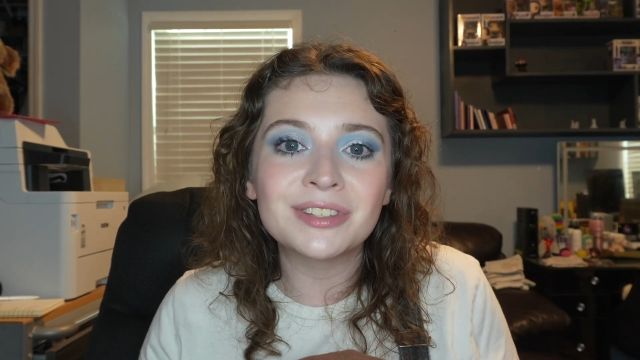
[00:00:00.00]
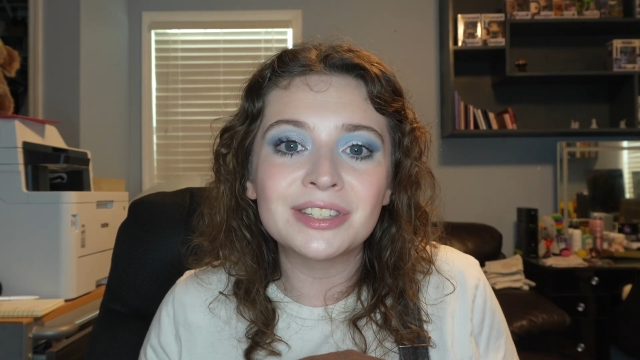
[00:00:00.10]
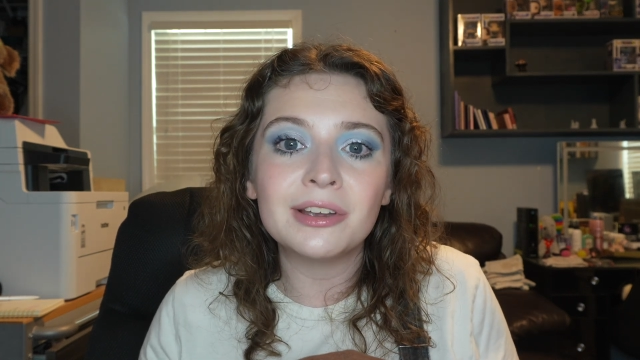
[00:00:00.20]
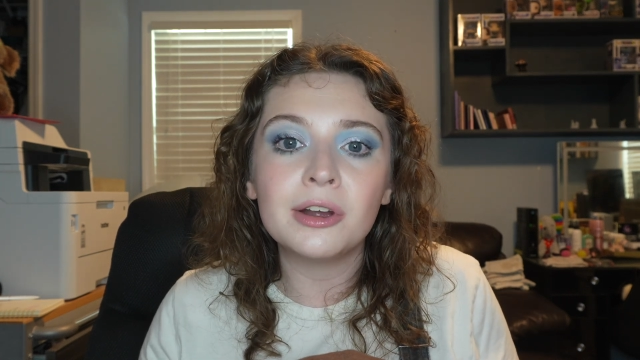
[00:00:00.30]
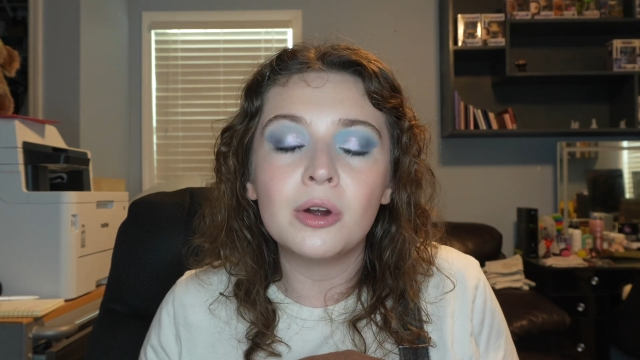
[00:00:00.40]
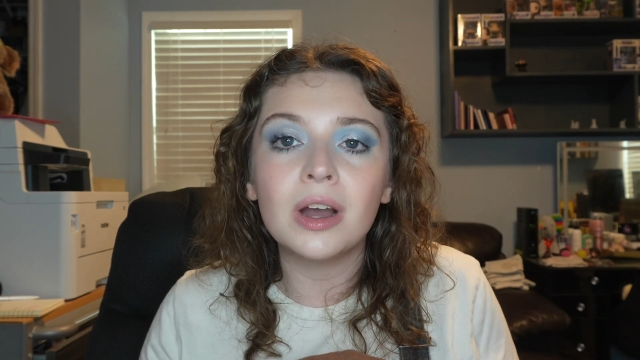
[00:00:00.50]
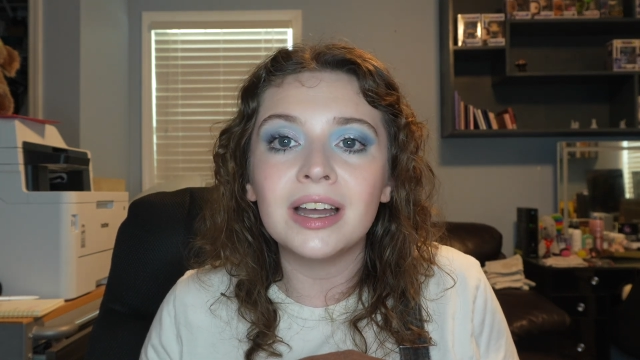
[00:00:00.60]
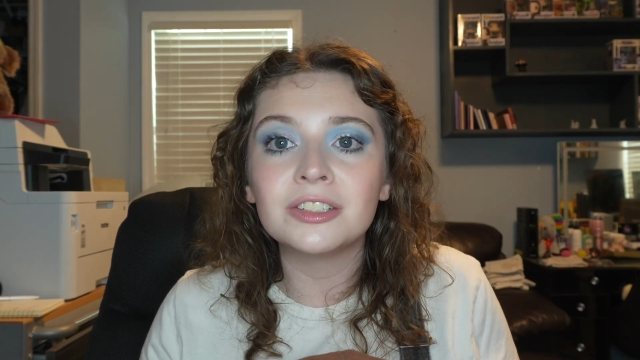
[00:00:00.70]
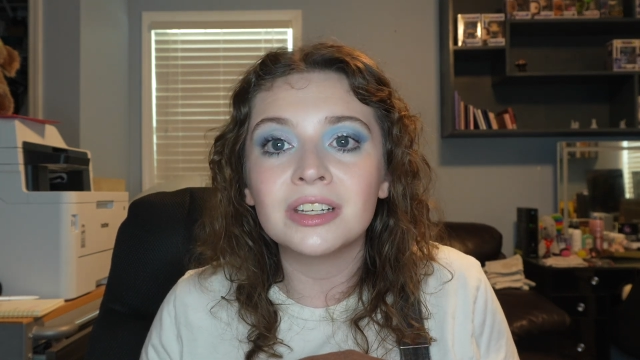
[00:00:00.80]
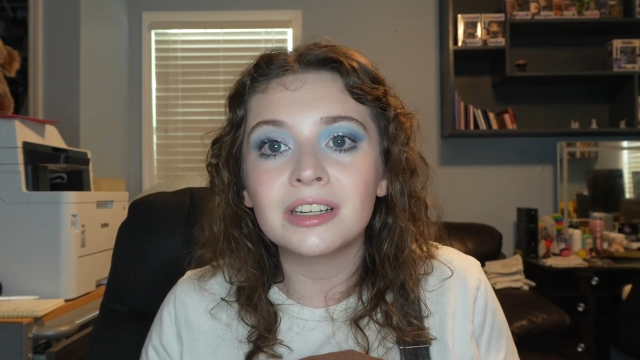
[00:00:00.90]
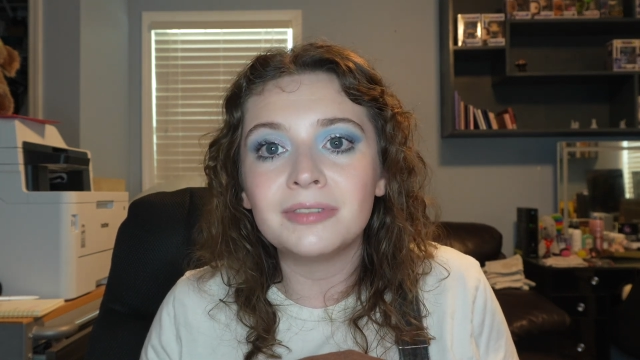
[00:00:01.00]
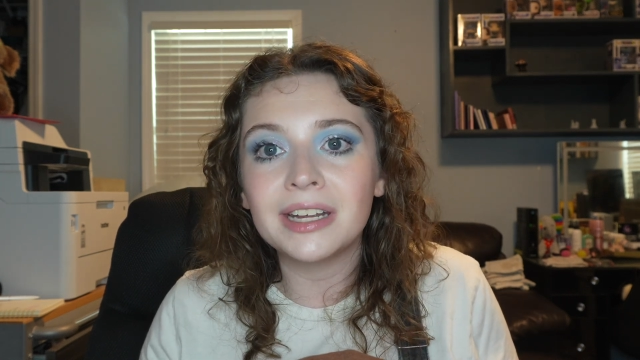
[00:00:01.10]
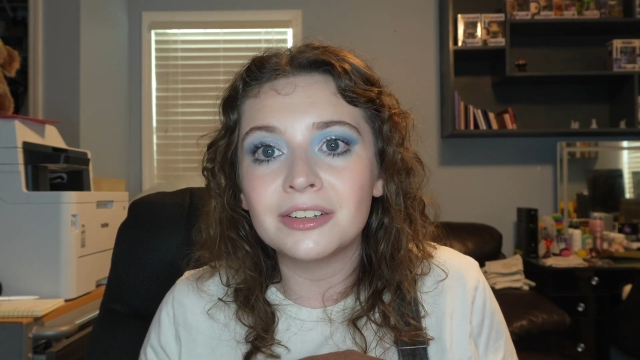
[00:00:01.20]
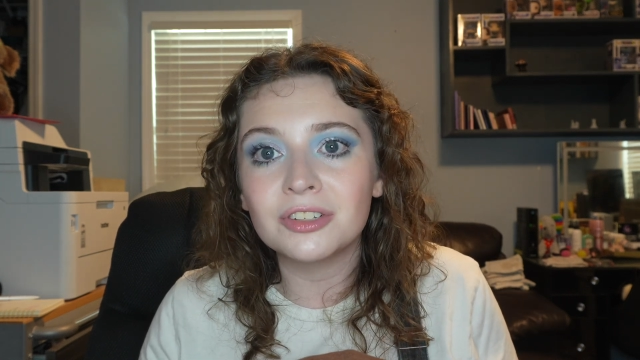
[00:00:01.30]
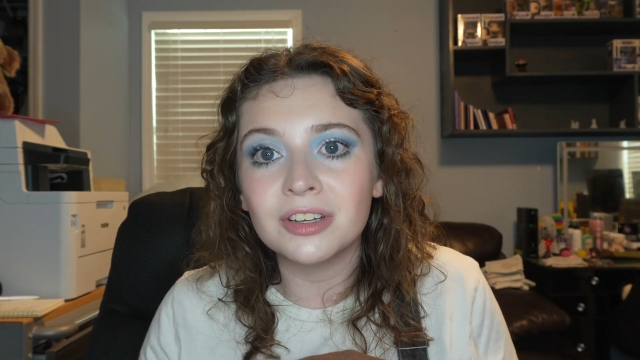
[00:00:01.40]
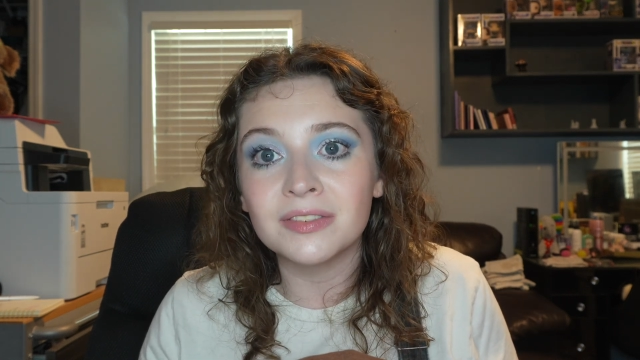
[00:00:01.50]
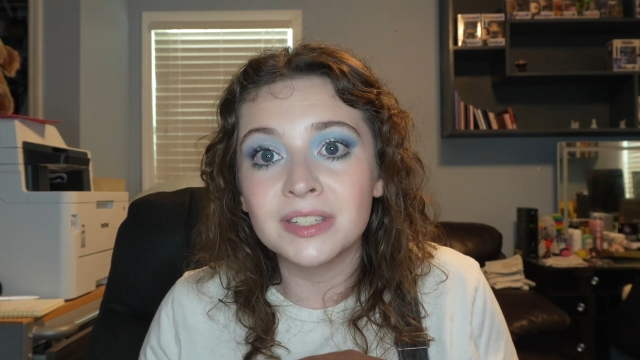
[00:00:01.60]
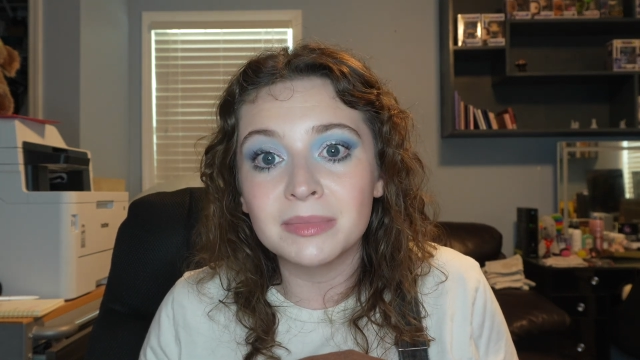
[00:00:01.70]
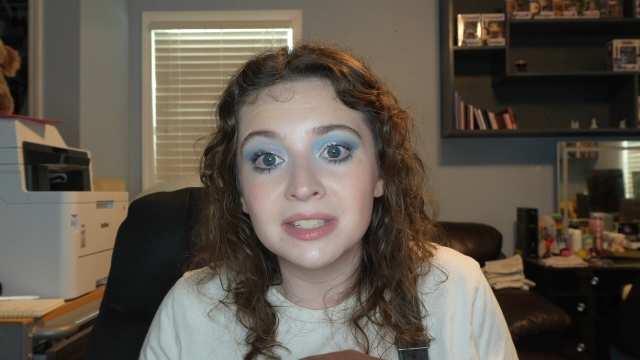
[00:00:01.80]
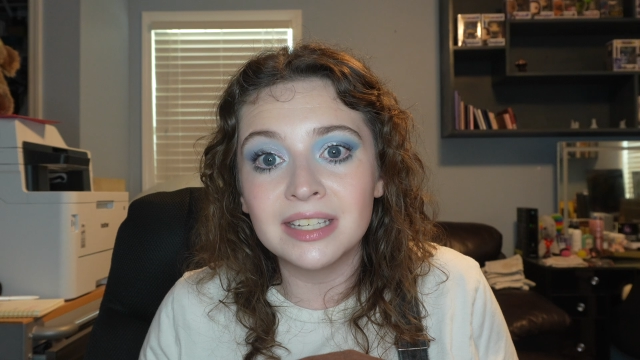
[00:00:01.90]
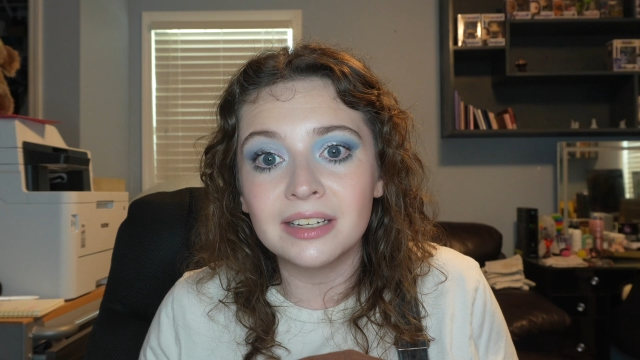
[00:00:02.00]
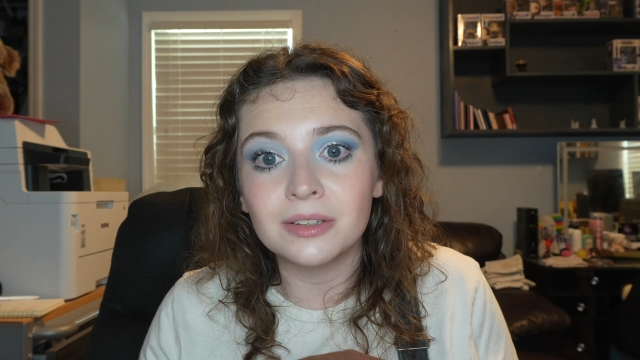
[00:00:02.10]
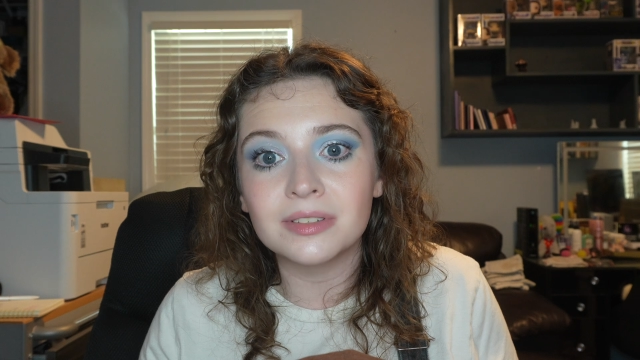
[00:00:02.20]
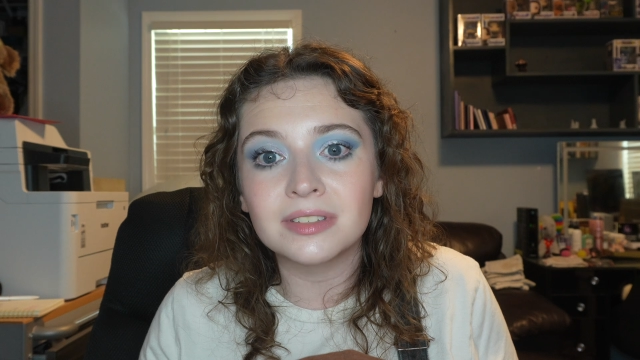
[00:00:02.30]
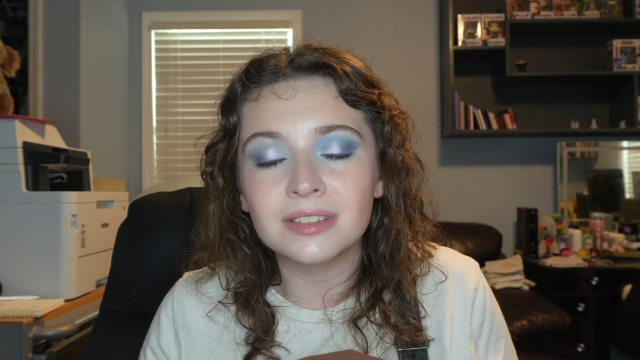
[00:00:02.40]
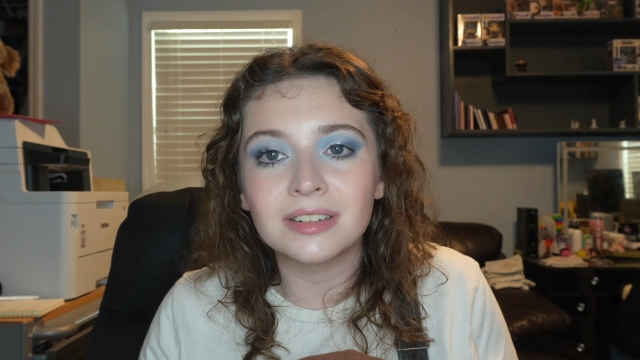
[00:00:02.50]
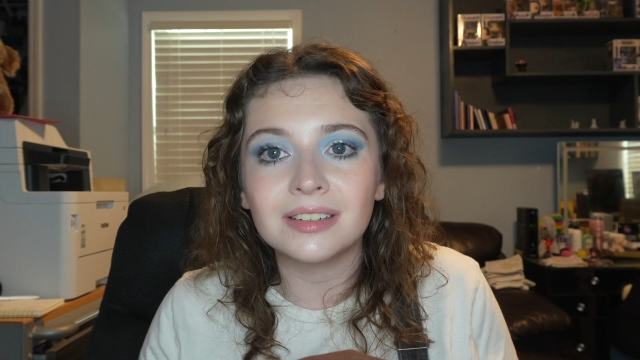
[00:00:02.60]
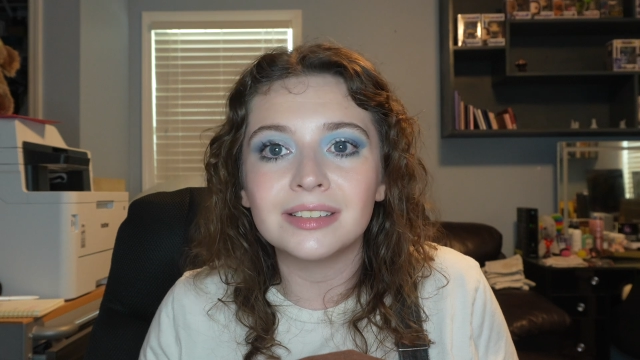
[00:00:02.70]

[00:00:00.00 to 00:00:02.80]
so I took advantage of some sales